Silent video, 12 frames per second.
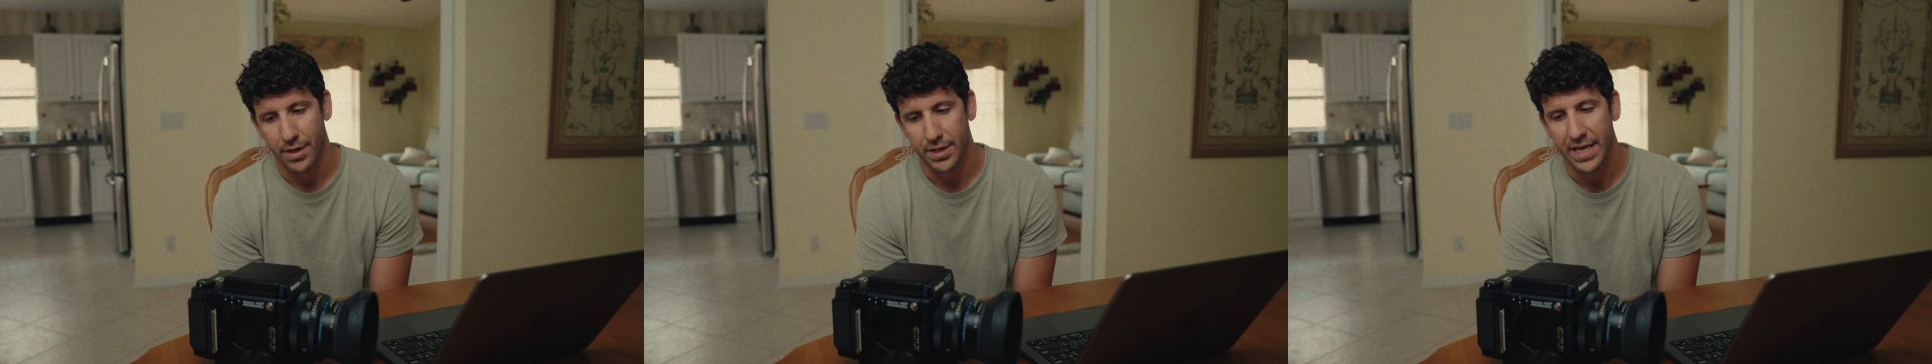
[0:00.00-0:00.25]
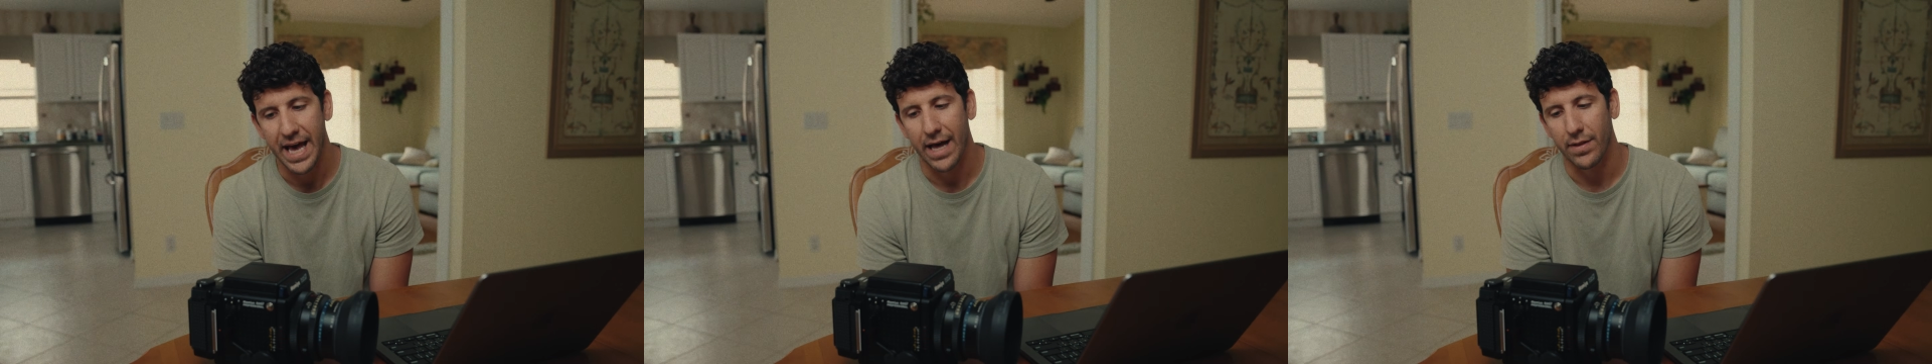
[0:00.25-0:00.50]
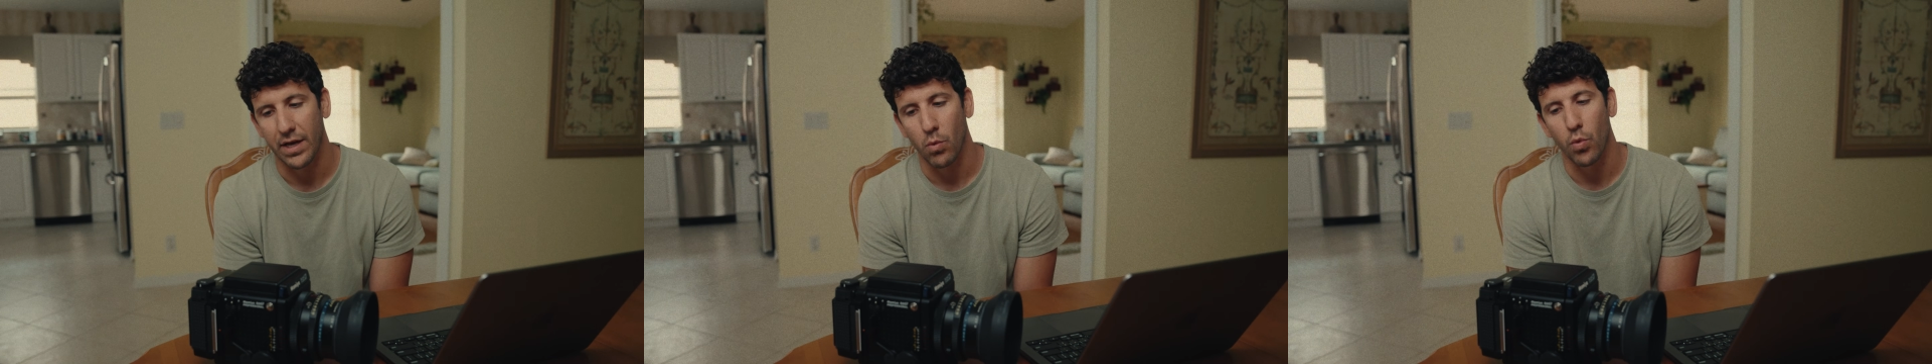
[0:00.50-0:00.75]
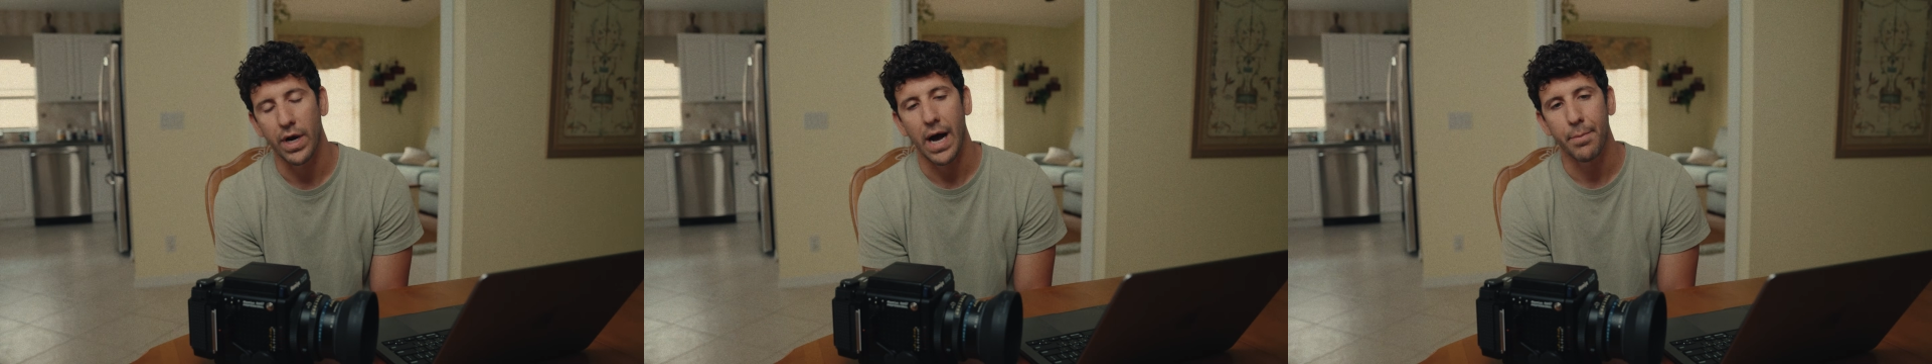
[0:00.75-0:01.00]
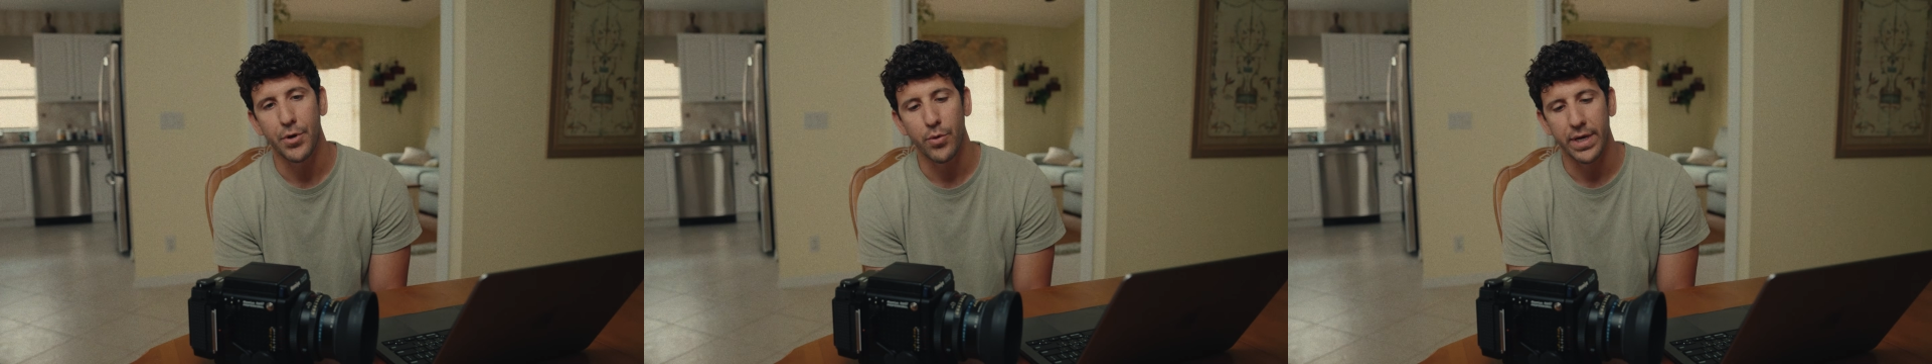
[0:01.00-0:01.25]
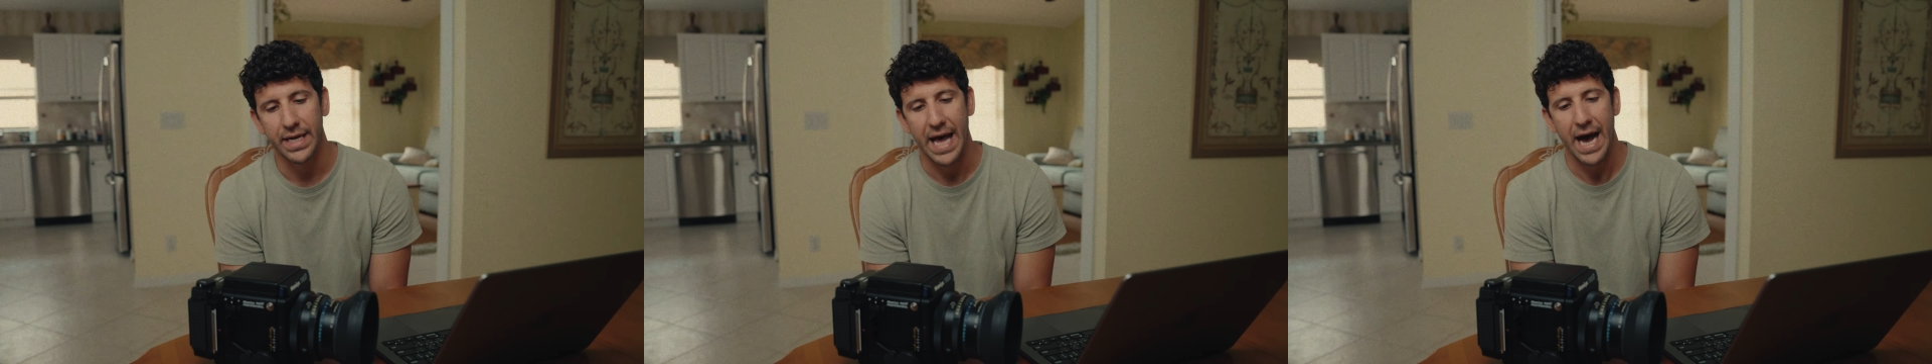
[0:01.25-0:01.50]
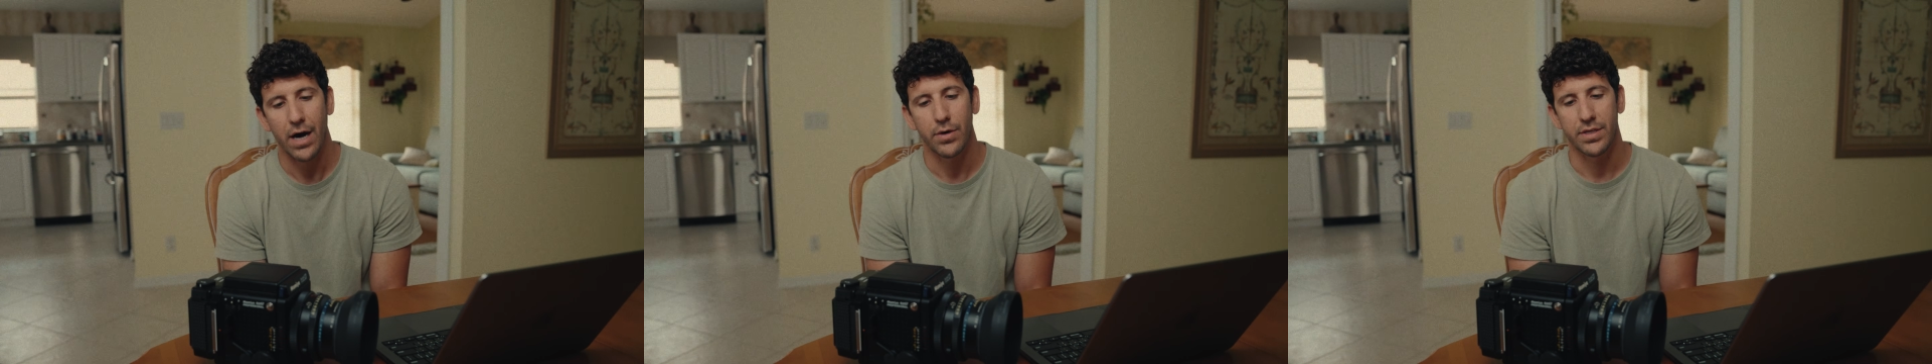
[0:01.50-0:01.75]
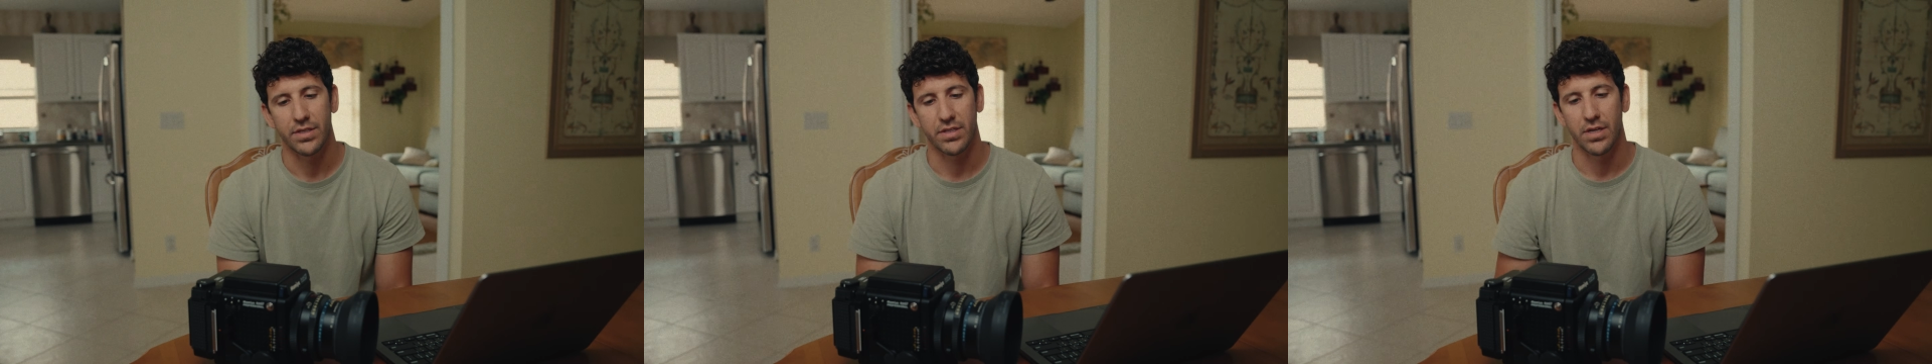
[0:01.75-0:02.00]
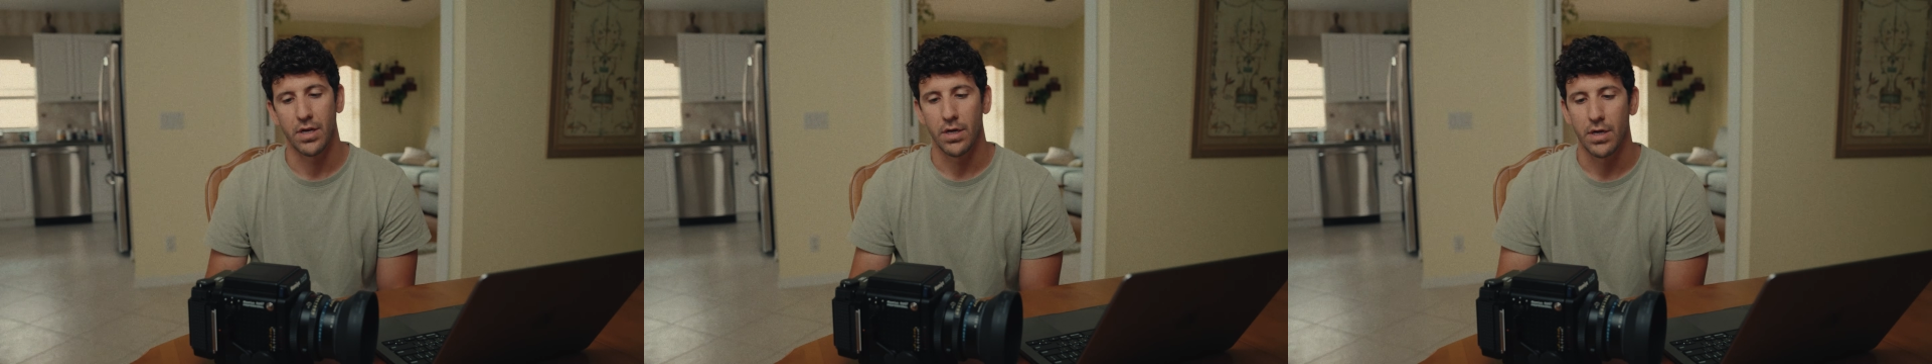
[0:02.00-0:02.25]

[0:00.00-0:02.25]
yeah, like what I'm doing now is